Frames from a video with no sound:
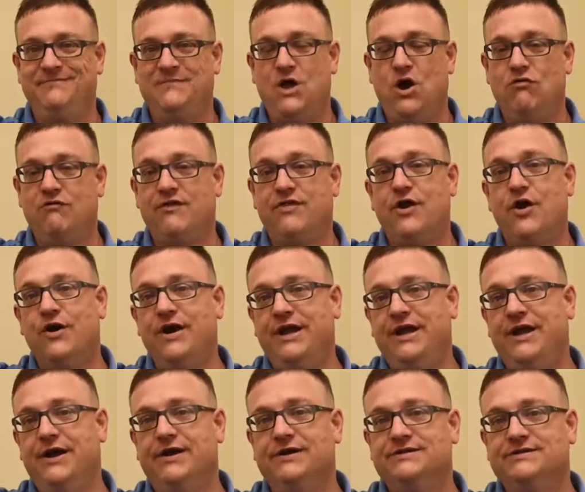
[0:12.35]
over 30
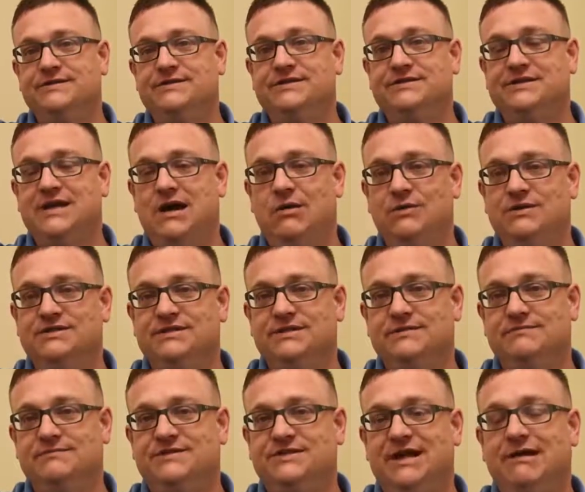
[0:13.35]
years, since I was
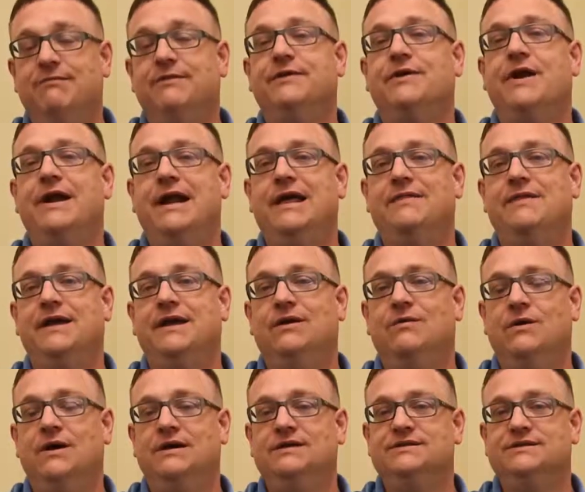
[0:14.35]
in 7th grade, I think it
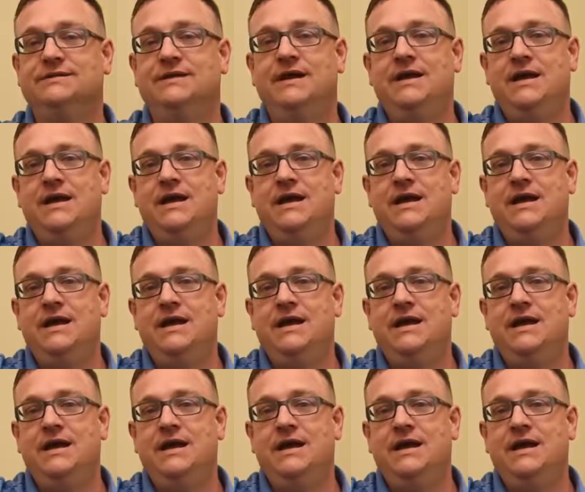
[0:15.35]
was.